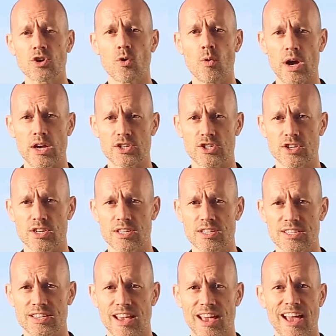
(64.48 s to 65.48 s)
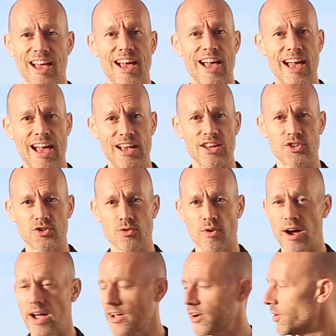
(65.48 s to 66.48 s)
questions at
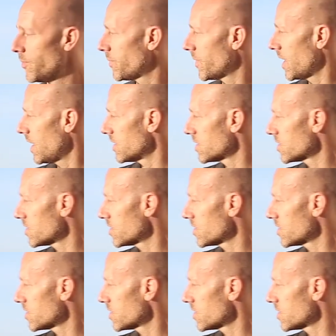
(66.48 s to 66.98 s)
trial. And